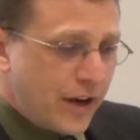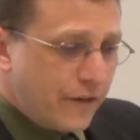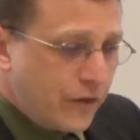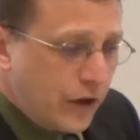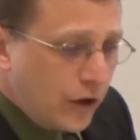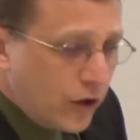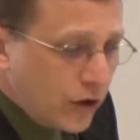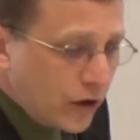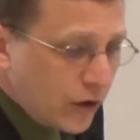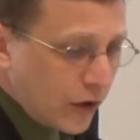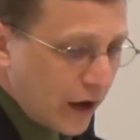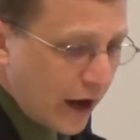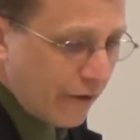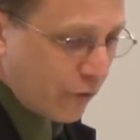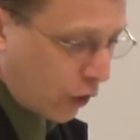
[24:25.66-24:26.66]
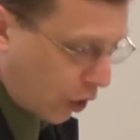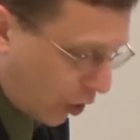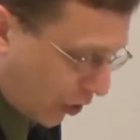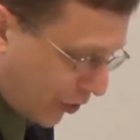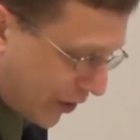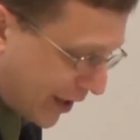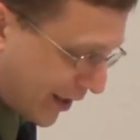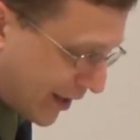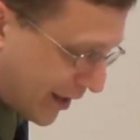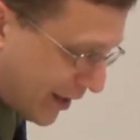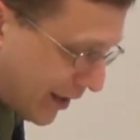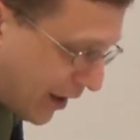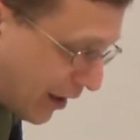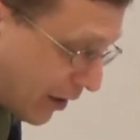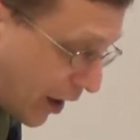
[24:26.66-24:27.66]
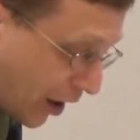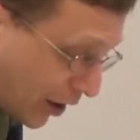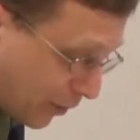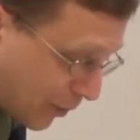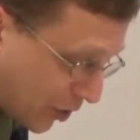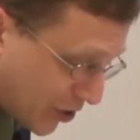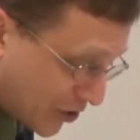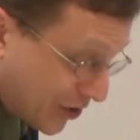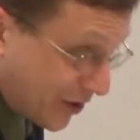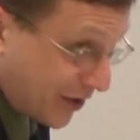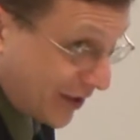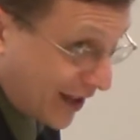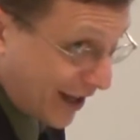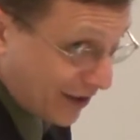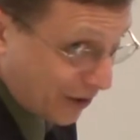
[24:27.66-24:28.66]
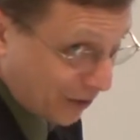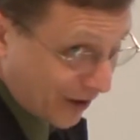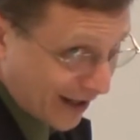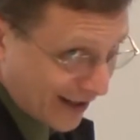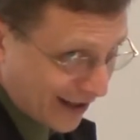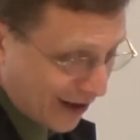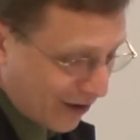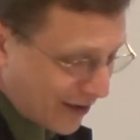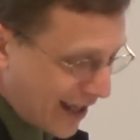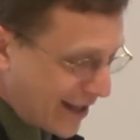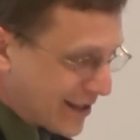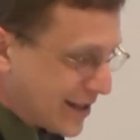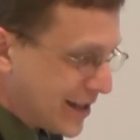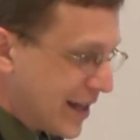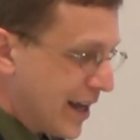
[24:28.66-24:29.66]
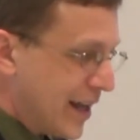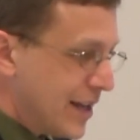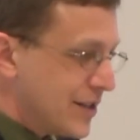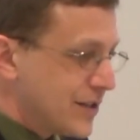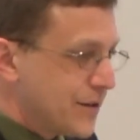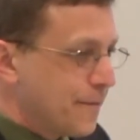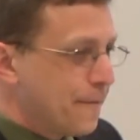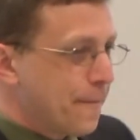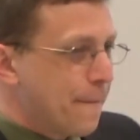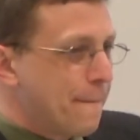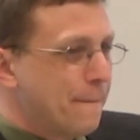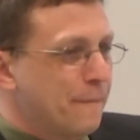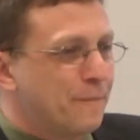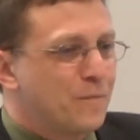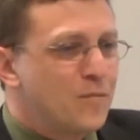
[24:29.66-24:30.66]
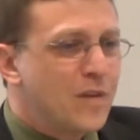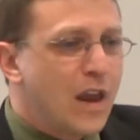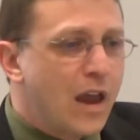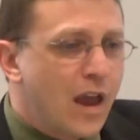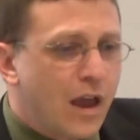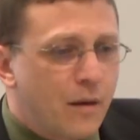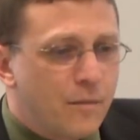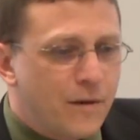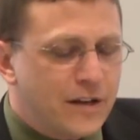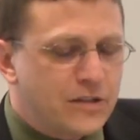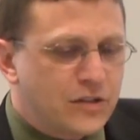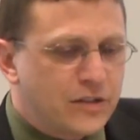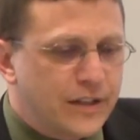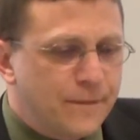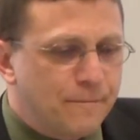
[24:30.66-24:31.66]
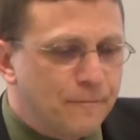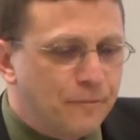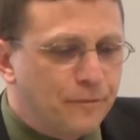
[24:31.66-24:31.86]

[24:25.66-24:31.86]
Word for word: of you have heard a commercial on the radio that says, basically,